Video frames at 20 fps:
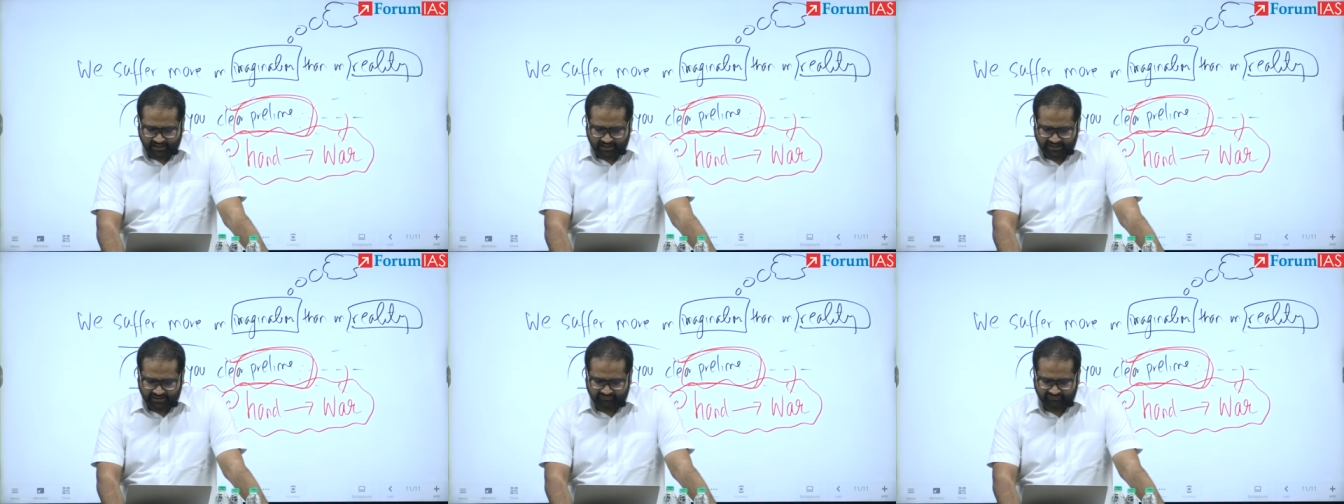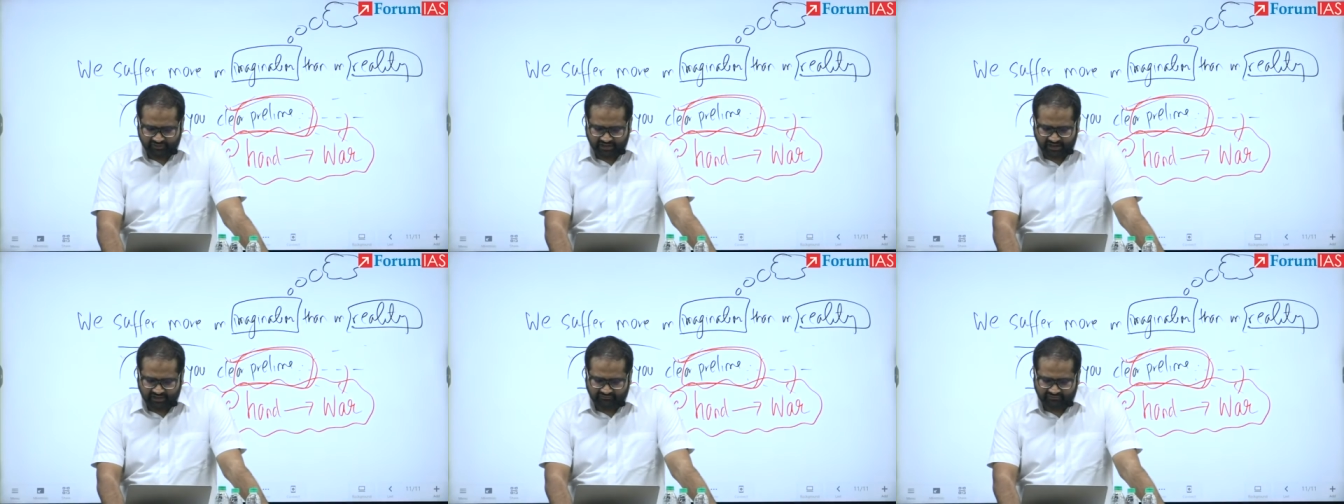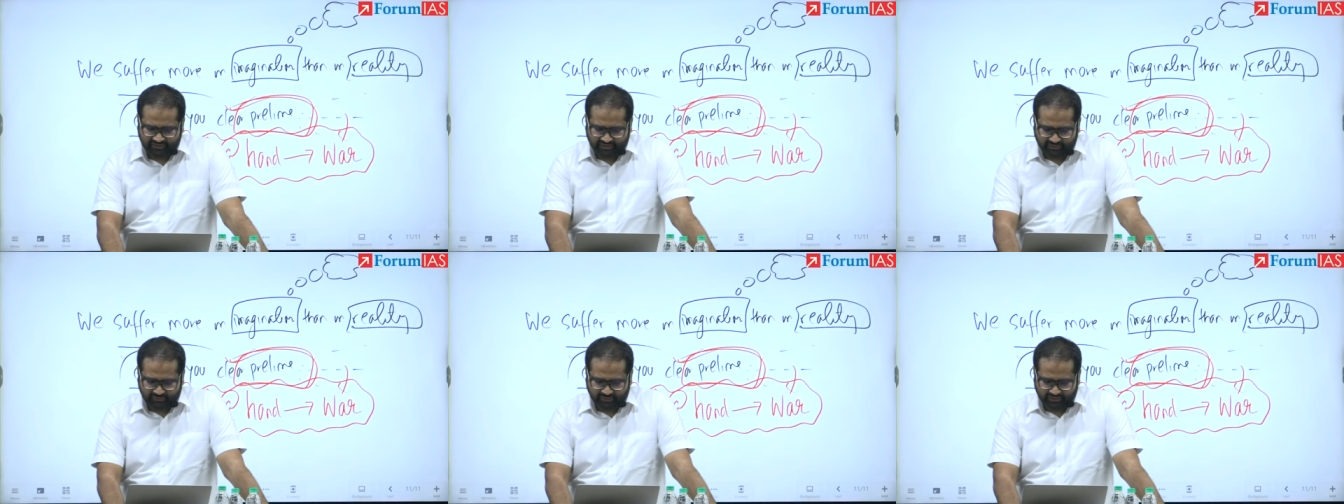If you have
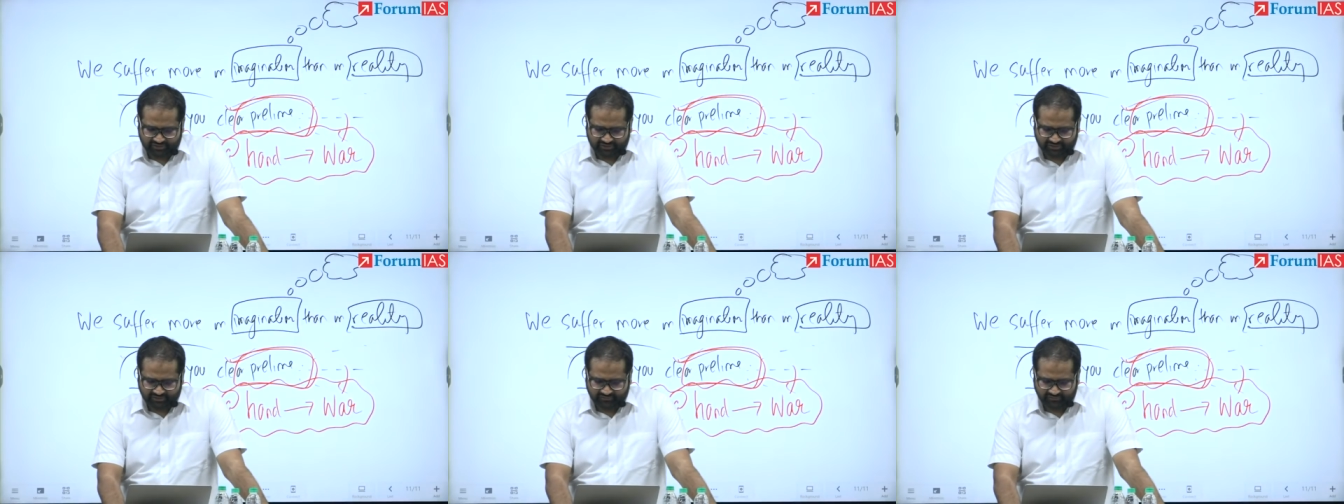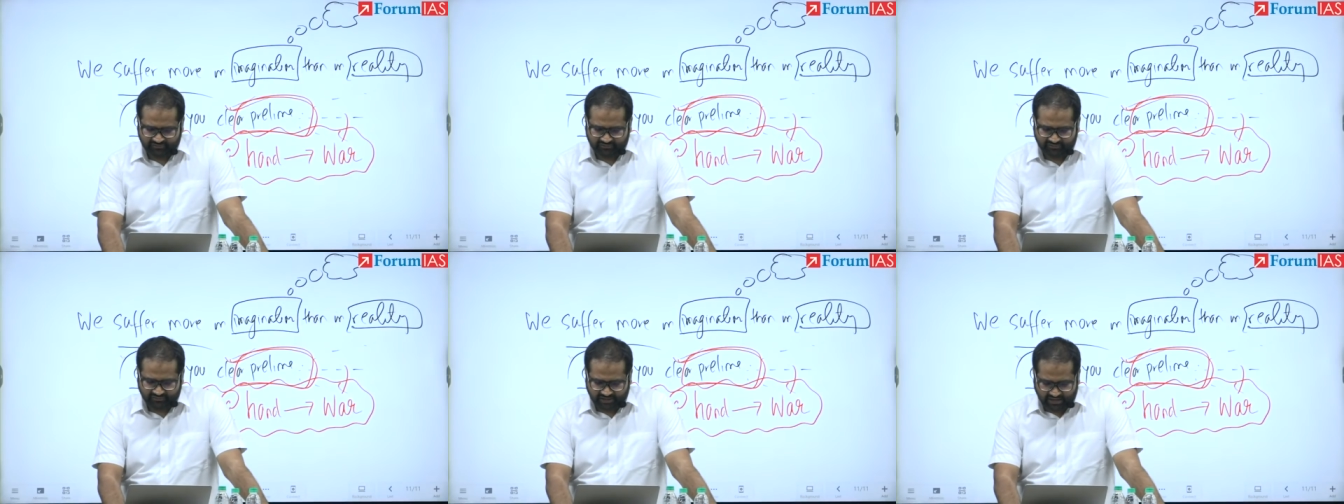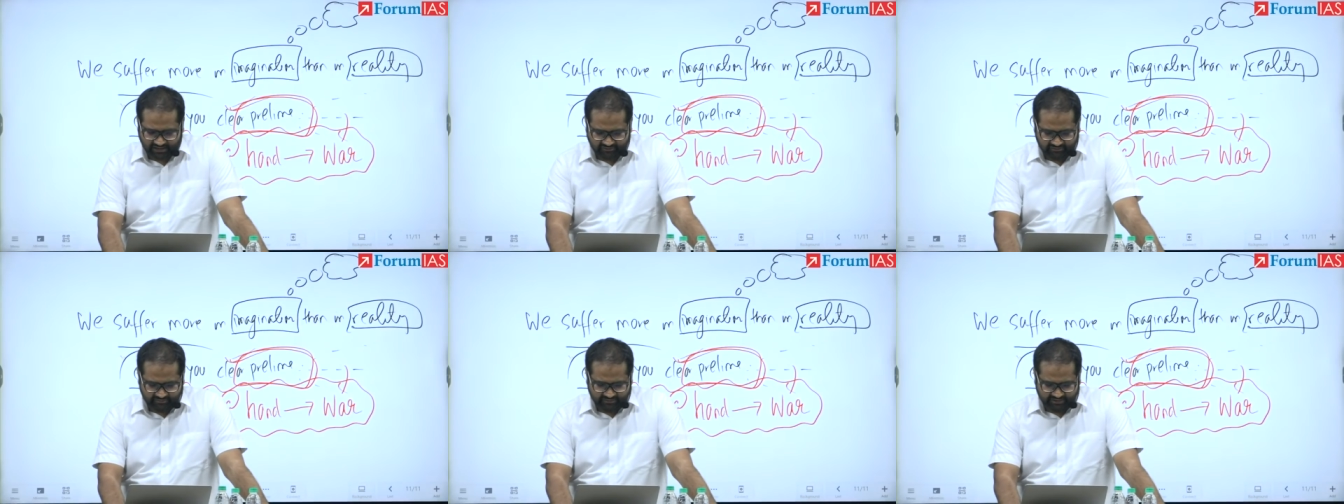any questions,
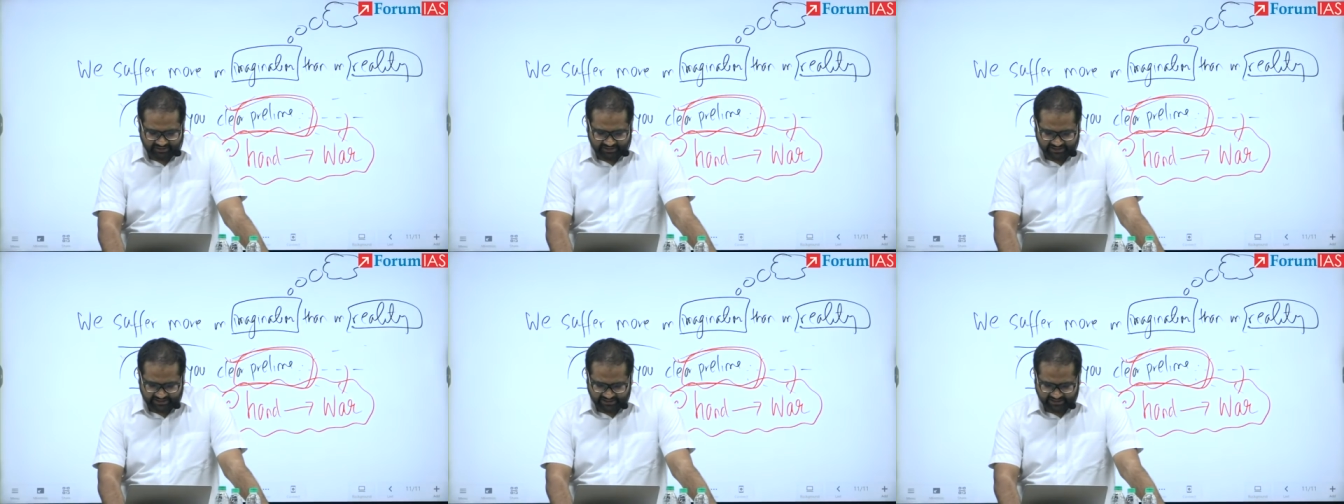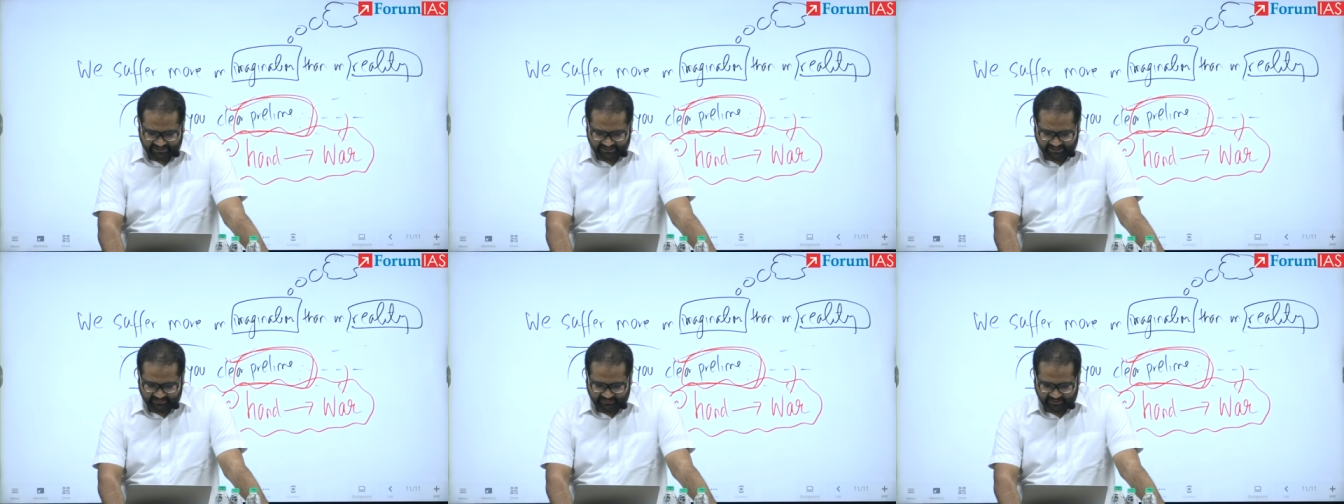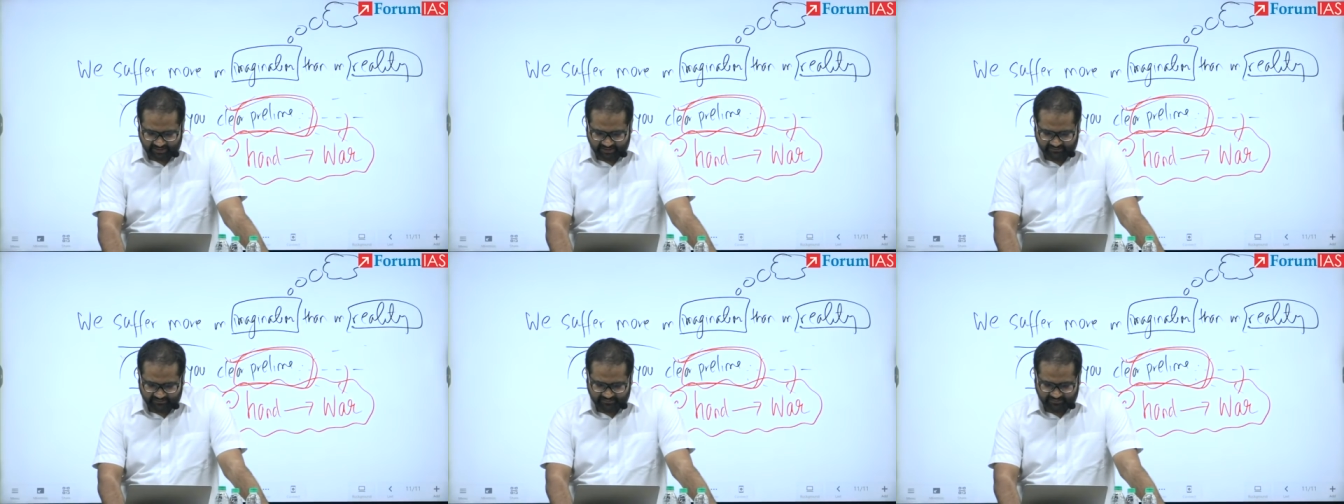I will be taking them
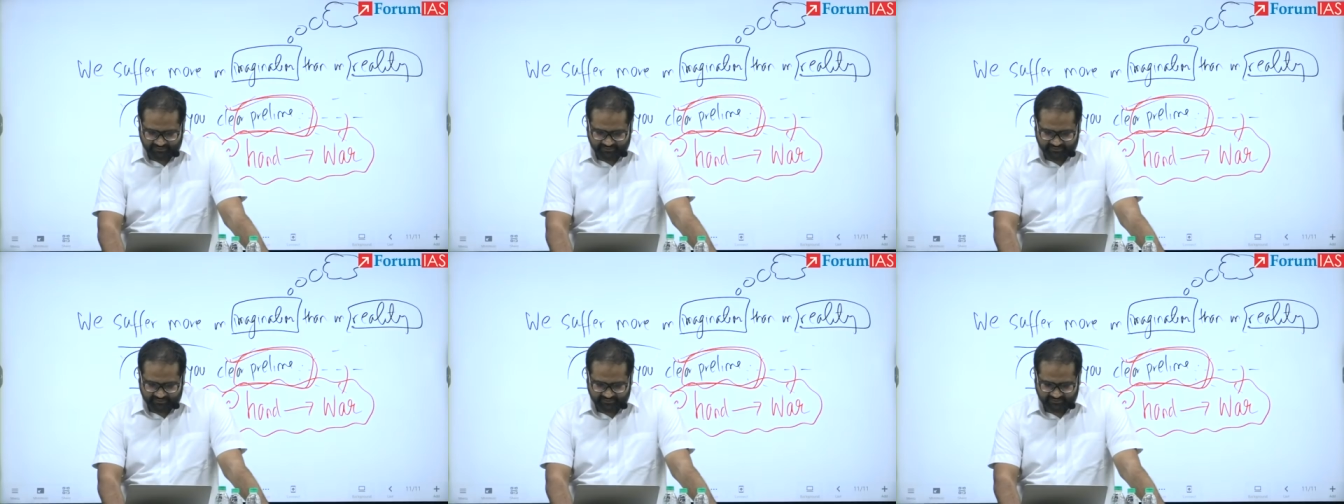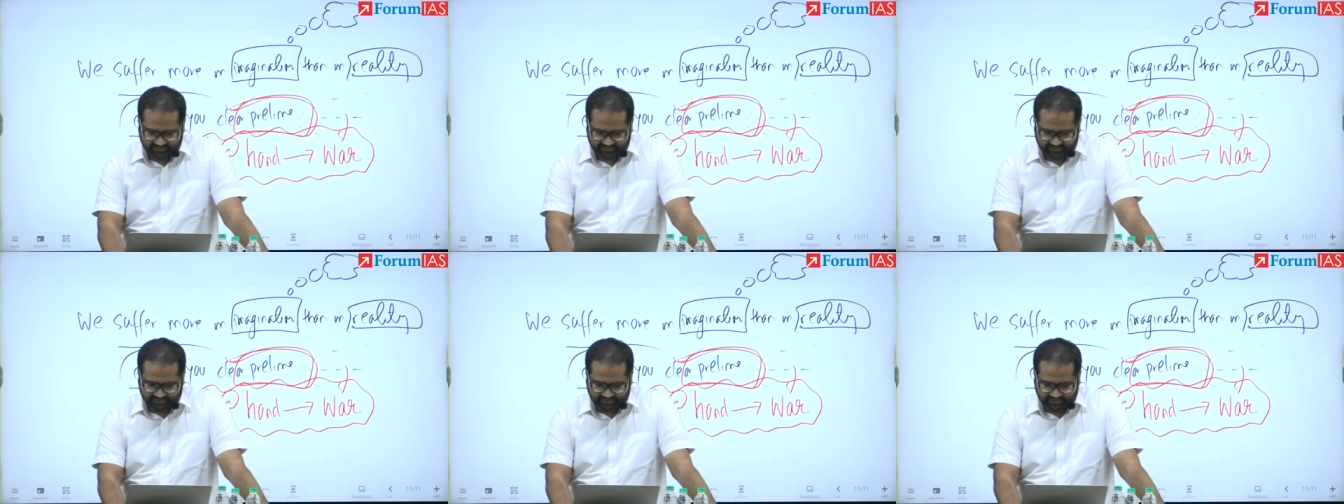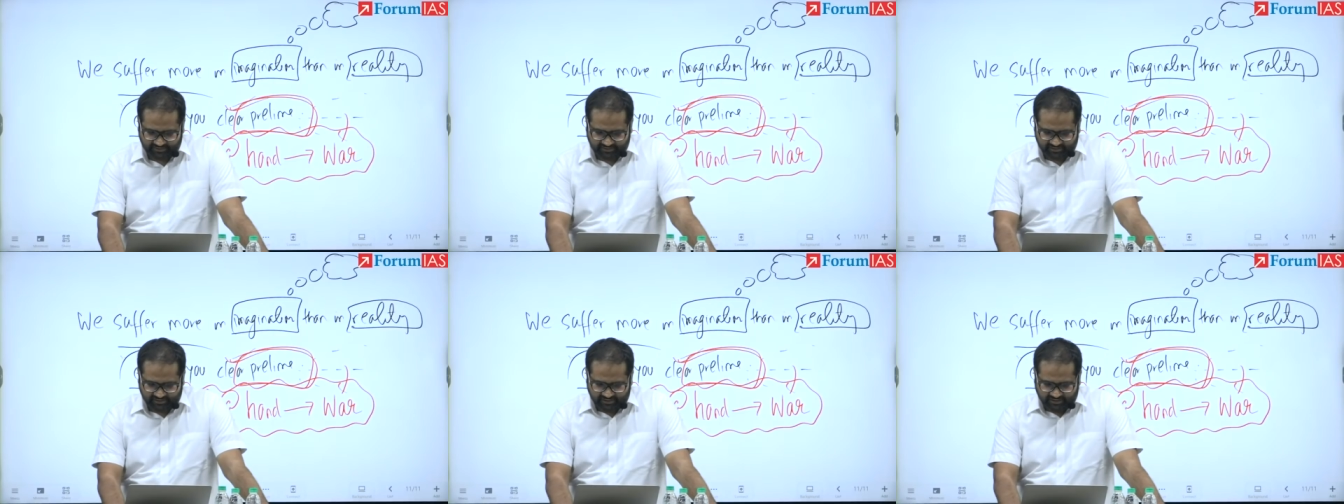up.
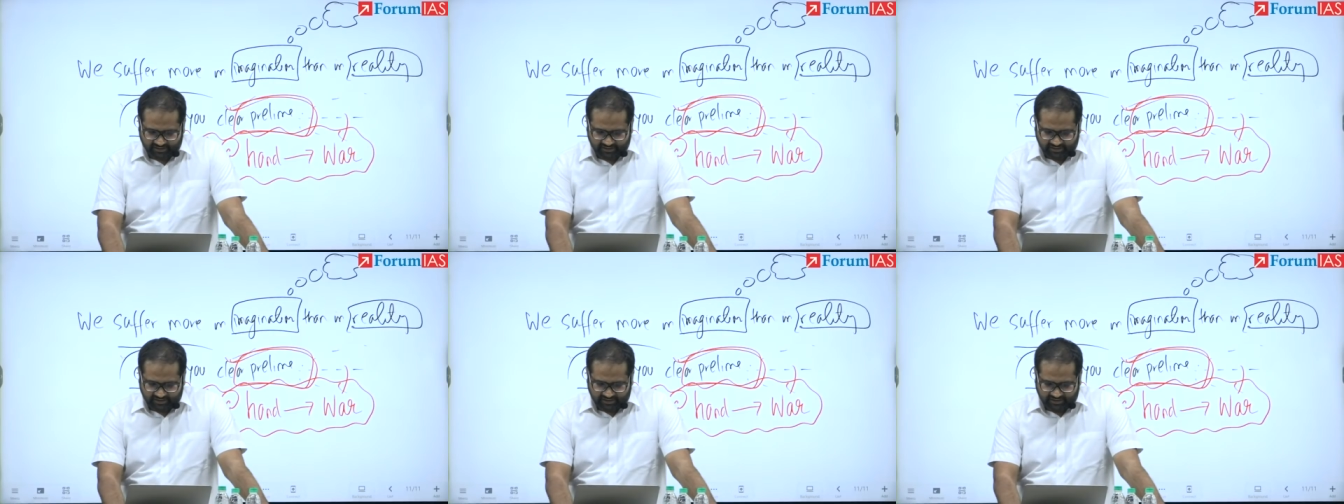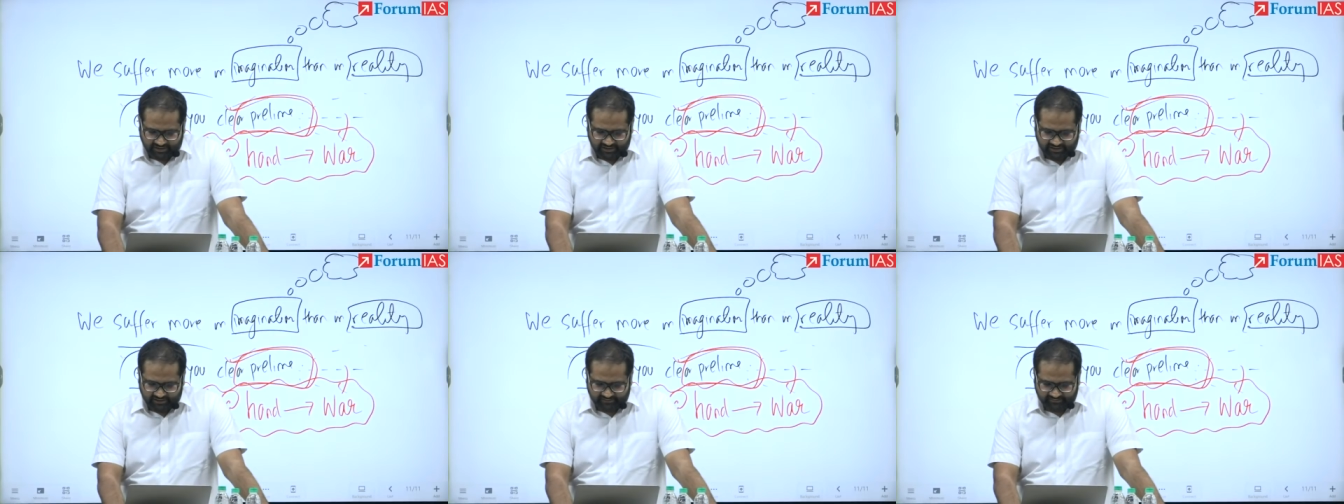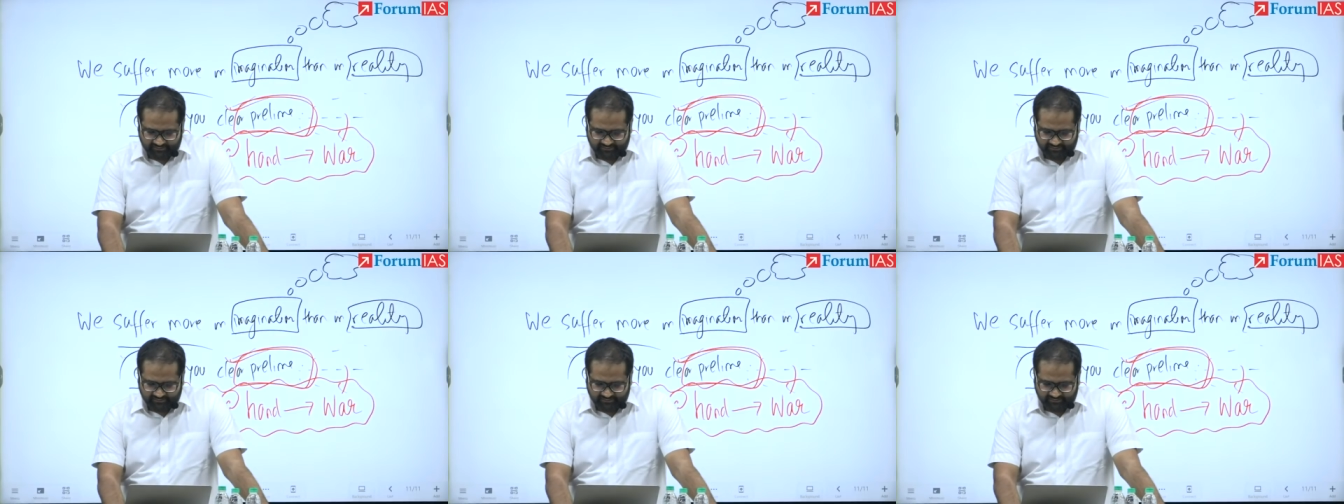Uh,